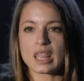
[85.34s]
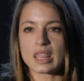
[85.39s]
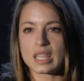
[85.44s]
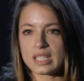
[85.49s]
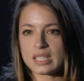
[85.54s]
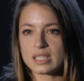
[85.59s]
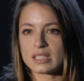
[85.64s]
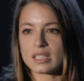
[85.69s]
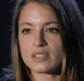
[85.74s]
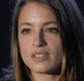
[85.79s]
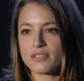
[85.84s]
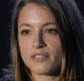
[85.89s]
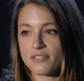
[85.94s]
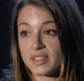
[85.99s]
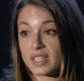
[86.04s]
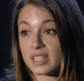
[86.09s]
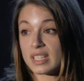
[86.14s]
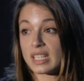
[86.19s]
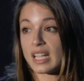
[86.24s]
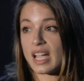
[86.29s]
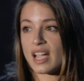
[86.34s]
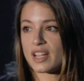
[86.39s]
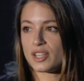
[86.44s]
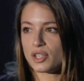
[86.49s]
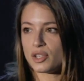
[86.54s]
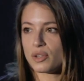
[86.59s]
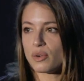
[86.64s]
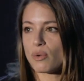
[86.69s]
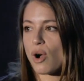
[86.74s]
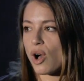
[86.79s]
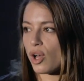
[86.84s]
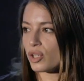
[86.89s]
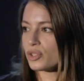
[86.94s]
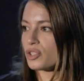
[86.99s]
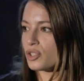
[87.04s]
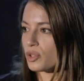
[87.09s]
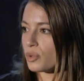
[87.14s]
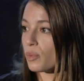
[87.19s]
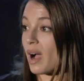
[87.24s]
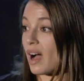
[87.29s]
This is a feeling I knew all
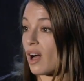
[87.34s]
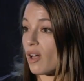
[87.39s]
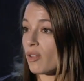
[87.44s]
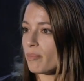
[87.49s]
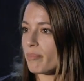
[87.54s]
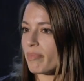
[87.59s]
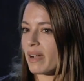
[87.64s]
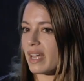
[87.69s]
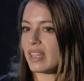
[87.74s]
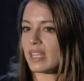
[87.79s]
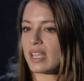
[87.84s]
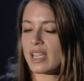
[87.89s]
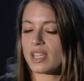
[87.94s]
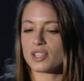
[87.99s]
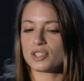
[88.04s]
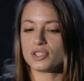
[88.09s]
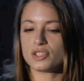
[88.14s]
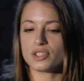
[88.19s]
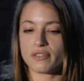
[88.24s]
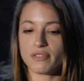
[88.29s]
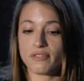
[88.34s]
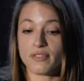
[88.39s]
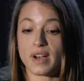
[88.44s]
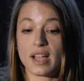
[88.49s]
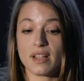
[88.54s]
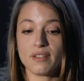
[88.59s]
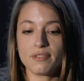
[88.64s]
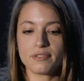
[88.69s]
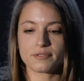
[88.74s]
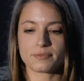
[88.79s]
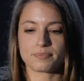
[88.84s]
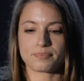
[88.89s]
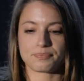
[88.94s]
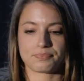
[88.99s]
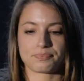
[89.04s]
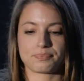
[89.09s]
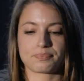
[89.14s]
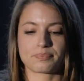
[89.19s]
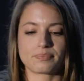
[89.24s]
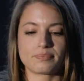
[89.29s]
too well by the age of 5.
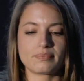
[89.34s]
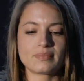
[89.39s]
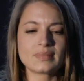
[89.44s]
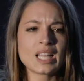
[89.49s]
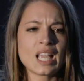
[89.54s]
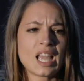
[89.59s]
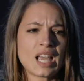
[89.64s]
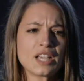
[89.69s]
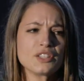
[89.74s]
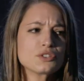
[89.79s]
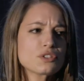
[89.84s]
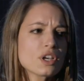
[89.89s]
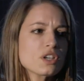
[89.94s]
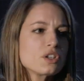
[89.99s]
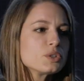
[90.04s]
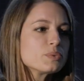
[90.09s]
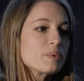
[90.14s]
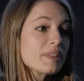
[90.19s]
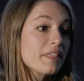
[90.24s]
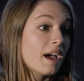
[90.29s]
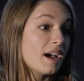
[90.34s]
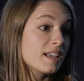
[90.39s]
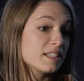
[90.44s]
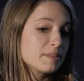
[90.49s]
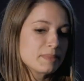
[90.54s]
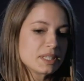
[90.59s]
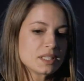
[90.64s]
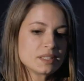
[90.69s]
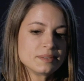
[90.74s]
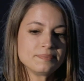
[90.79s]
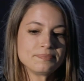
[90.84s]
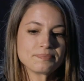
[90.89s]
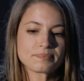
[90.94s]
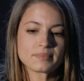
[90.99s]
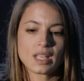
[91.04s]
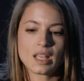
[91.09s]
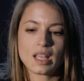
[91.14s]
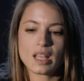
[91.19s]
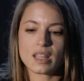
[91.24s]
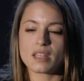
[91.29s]
I struggled with asthma
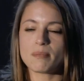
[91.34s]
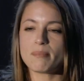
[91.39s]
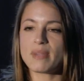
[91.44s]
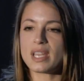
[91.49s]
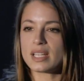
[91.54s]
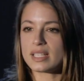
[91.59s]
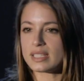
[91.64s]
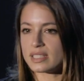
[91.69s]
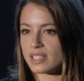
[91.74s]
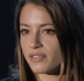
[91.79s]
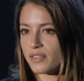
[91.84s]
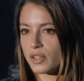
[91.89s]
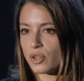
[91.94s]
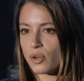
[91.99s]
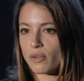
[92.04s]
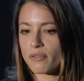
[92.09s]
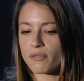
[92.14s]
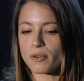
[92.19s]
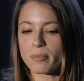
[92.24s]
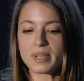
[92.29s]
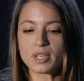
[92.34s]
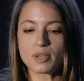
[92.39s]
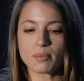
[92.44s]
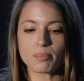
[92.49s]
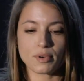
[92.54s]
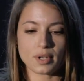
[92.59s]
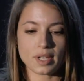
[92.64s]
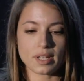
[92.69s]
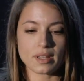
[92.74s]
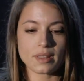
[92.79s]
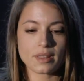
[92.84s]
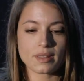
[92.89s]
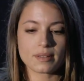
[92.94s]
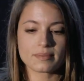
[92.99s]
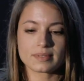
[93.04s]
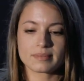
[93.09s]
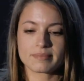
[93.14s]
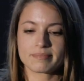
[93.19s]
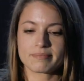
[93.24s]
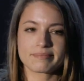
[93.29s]
that made it difficult for me to breathe,
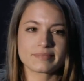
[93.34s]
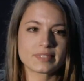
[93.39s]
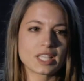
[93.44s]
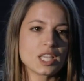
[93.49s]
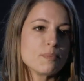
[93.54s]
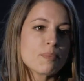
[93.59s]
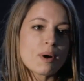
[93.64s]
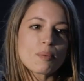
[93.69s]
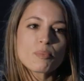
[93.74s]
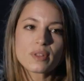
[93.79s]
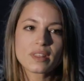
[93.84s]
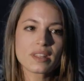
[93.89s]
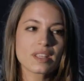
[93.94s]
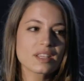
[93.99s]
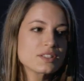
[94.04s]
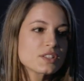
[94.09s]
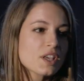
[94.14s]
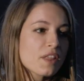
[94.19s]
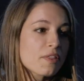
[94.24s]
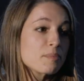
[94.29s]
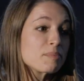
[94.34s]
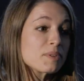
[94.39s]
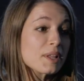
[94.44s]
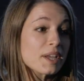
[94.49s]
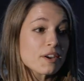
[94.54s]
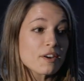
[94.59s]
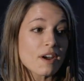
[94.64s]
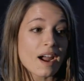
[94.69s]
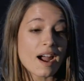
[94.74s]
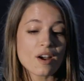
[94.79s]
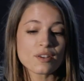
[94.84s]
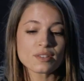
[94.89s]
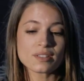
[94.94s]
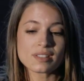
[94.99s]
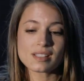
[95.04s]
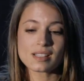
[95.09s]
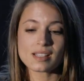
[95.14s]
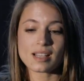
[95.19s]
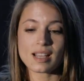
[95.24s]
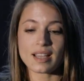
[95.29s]
keep up with kids on the
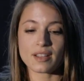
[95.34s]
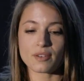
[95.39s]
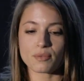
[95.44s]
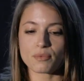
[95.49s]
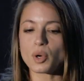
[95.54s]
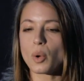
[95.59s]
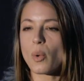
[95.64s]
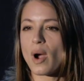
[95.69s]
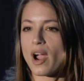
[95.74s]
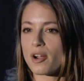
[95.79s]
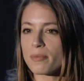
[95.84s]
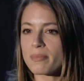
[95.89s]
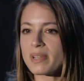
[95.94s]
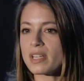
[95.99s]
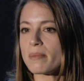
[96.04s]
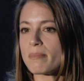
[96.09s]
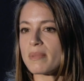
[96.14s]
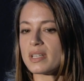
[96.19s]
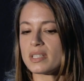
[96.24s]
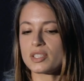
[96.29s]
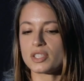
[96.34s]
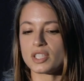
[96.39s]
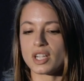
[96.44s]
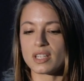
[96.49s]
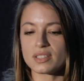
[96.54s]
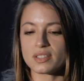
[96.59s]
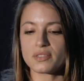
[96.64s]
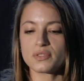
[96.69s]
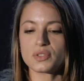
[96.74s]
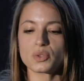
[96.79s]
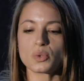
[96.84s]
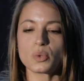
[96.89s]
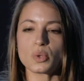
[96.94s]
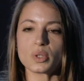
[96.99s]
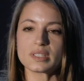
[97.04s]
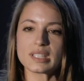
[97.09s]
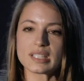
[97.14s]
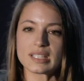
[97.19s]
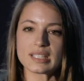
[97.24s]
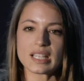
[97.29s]
playground, and required me to miss chunks of
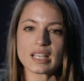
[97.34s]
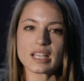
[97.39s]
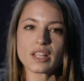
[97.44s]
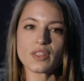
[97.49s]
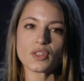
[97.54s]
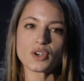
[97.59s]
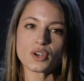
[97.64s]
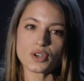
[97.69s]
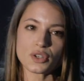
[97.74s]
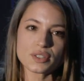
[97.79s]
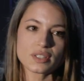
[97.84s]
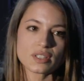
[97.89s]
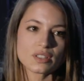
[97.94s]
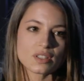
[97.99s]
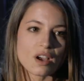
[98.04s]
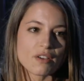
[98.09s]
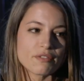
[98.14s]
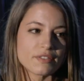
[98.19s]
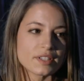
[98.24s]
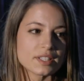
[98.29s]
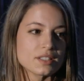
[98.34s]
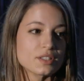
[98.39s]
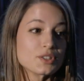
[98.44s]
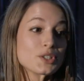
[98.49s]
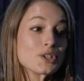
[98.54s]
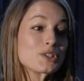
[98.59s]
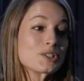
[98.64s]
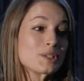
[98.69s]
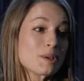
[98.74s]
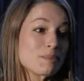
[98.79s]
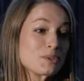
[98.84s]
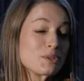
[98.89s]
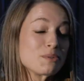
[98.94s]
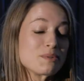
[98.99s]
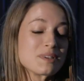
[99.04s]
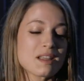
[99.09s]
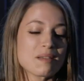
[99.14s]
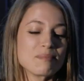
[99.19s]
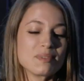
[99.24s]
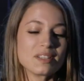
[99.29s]
school to sit in the nurse's office hooked up to
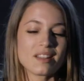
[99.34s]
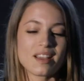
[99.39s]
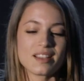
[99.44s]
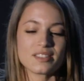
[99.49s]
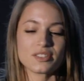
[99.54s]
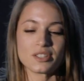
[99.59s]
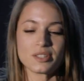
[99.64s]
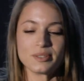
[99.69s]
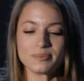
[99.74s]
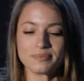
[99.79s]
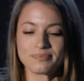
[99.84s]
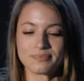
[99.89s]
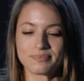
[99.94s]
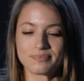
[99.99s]
a nebulizer.